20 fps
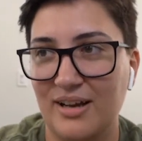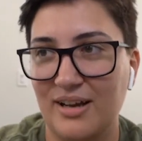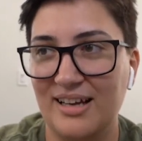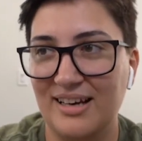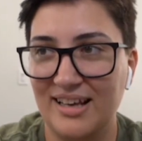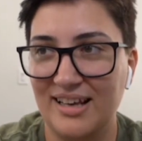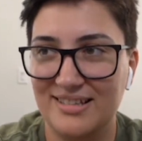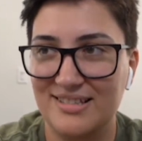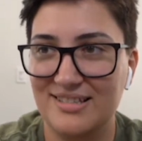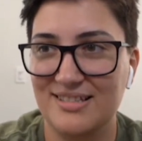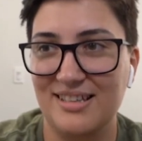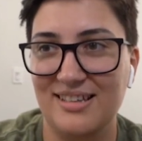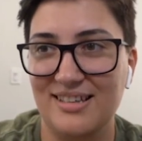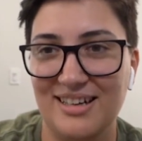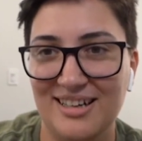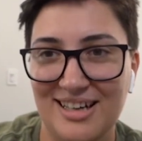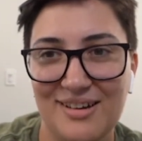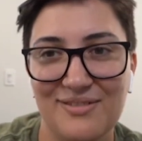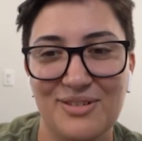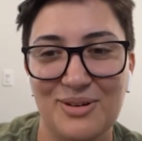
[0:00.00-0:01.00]
I like to say
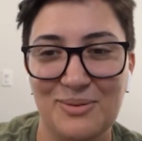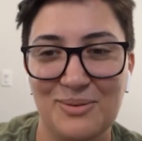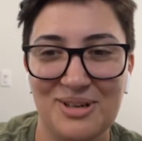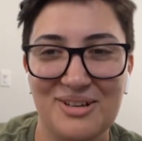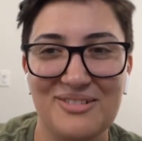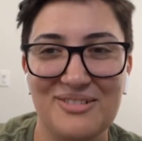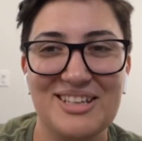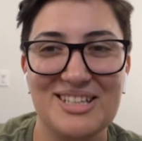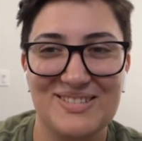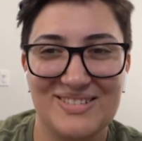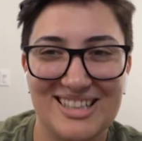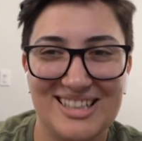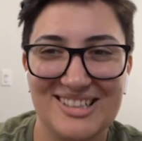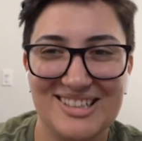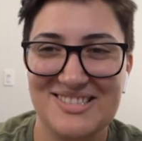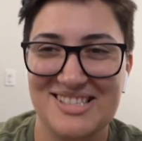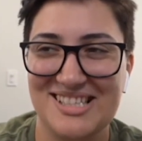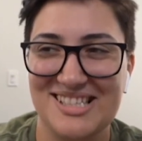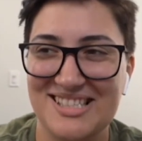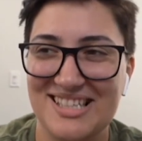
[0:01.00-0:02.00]
that in every one of these
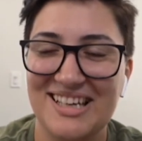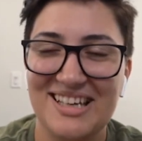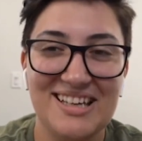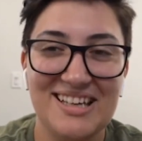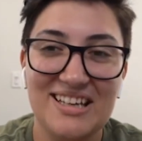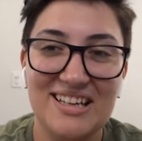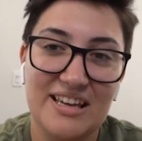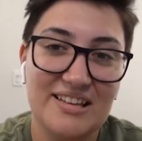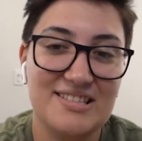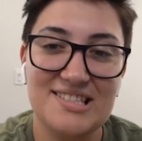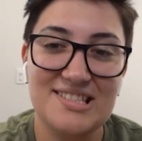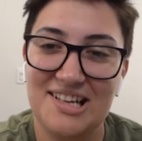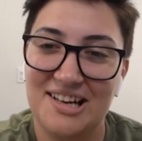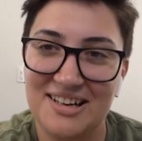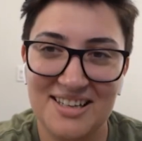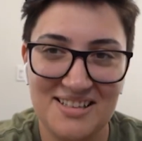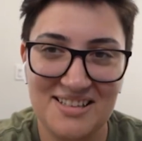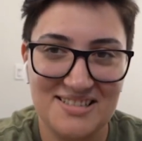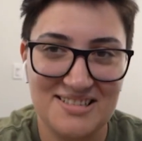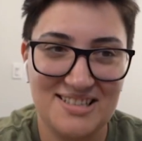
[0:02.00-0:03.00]
videos is it's
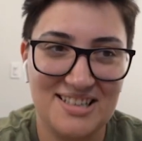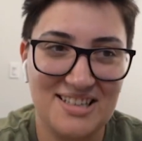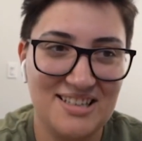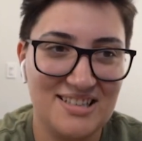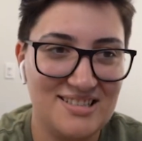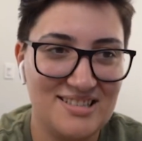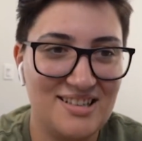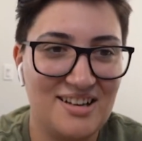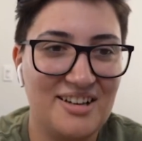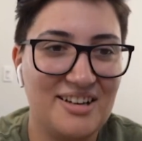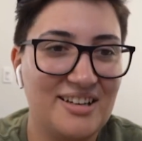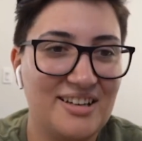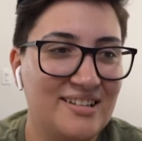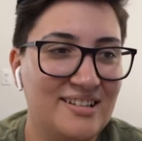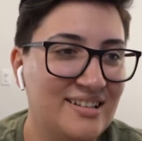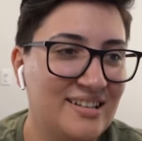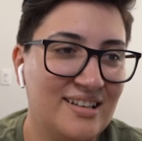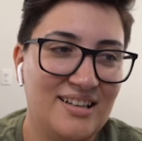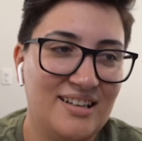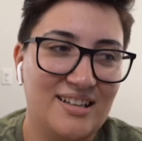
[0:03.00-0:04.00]
not easy, it's not
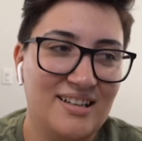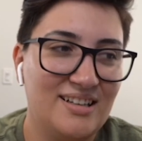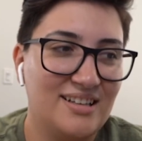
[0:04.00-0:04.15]
a